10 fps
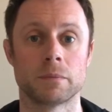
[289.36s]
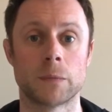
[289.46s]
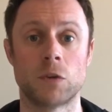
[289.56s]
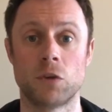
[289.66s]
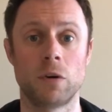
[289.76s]

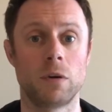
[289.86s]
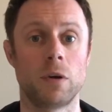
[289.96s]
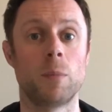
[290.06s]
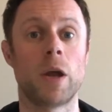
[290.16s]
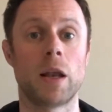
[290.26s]
And sure,
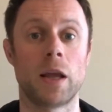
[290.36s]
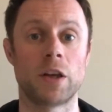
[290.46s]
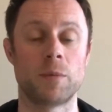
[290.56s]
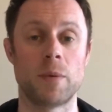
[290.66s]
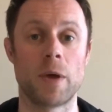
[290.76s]
you might like
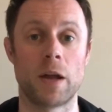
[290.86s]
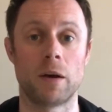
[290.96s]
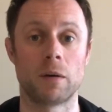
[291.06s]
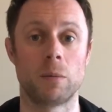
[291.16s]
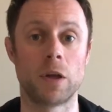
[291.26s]
to be
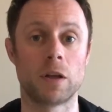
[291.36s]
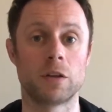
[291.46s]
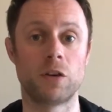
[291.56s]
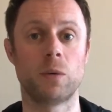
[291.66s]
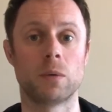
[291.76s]
better. We all
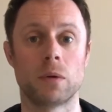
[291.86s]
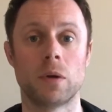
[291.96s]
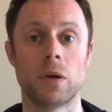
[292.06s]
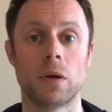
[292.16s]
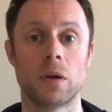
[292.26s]
do.
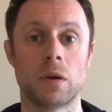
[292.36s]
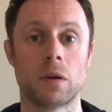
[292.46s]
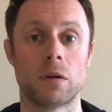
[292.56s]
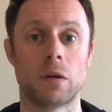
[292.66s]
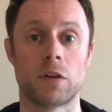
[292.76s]

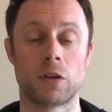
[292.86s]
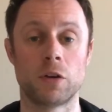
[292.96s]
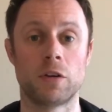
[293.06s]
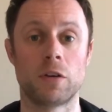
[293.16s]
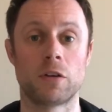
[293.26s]
It's
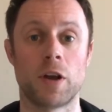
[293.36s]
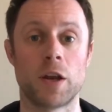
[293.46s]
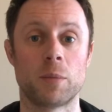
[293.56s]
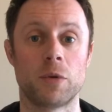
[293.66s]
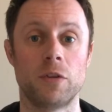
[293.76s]
good to try and
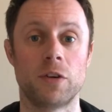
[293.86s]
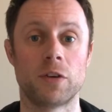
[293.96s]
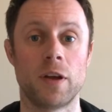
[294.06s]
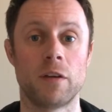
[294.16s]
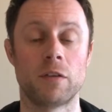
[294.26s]
improve
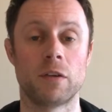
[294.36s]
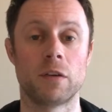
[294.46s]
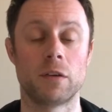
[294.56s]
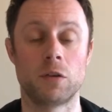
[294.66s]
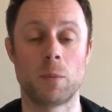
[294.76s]
yourself.
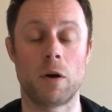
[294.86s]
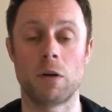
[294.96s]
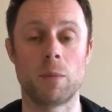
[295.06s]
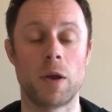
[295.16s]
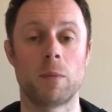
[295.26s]
And tomorrow
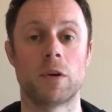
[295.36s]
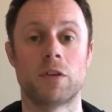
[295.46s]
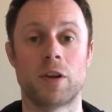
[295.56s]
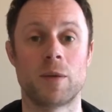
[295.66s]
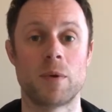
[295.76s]
you might want to
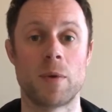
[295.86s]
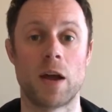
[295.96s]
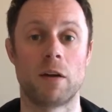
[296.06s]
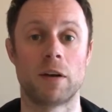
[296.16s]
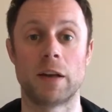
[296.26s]
try and be
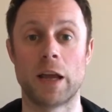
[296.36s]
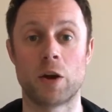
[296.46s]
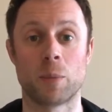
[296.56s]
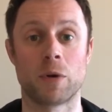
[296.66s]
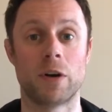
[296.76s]
better and get
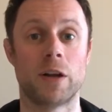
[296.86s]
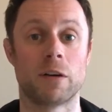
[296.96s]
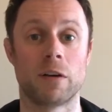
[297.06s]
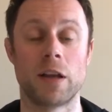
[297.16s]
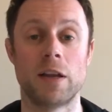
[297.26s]
up
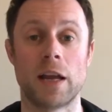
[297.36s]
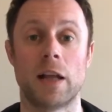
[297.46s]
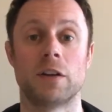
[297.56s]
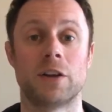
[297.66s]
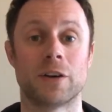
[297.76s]
earlier, eat
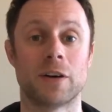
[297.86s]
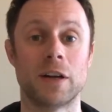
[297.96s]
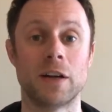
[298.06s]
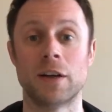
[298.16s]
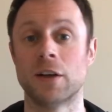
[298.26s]
healthier,
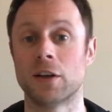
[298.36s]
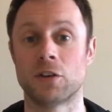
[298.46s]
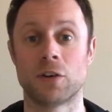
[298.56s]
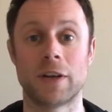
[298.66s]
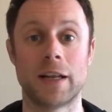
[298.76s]

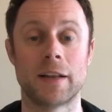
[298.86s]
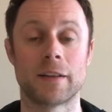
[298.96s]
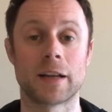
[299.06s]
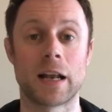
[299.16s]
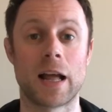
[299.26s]
join in on
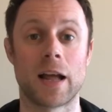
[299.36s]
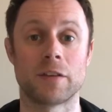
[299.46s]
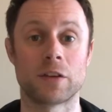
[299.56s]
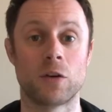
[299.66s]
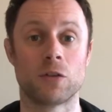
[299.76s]
the class,
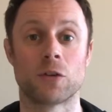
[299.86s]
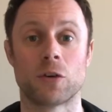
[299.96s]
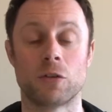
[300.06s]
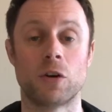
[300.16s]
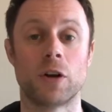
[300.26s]
go for a
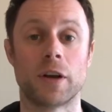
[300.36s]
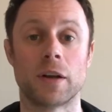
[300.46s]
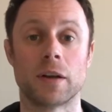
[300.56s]
run.